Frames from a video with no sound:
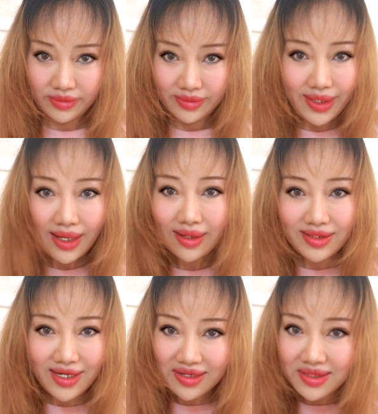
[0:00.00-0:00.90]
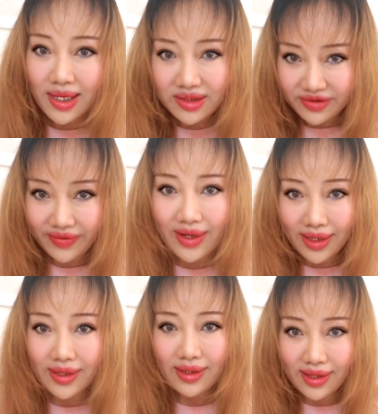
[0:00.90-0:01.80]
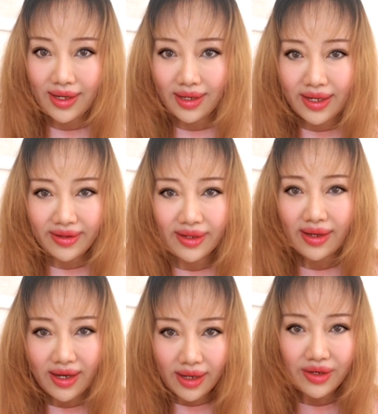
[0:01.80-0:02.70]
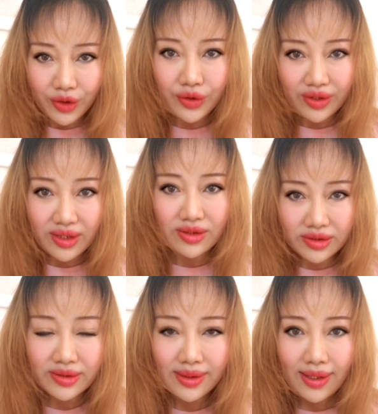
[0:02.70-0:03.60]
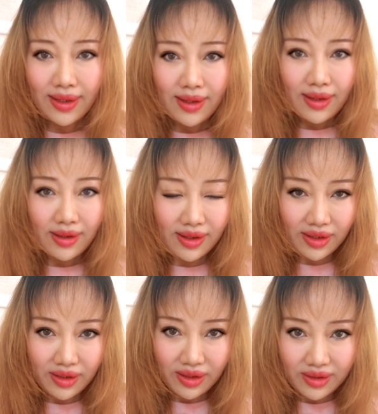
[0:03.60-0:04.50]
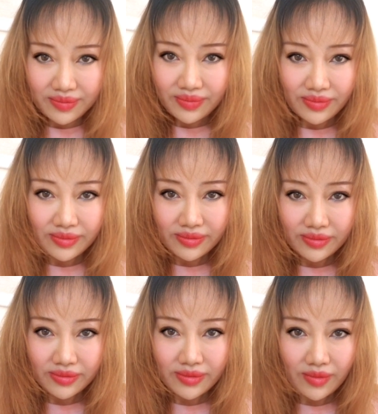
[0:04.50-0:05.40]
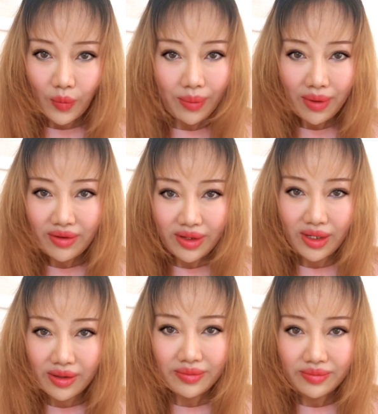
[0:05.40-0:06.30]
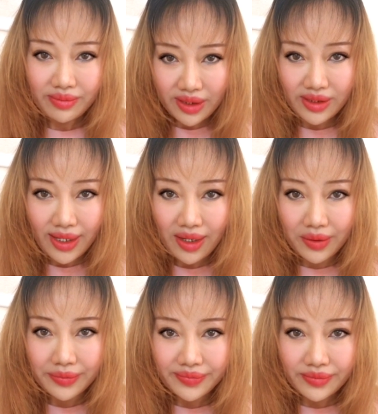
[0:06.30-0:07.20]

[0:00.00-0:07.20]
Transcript: Yeah, it sounds funny. Yeah, I think I knew this like 1 month ago, but now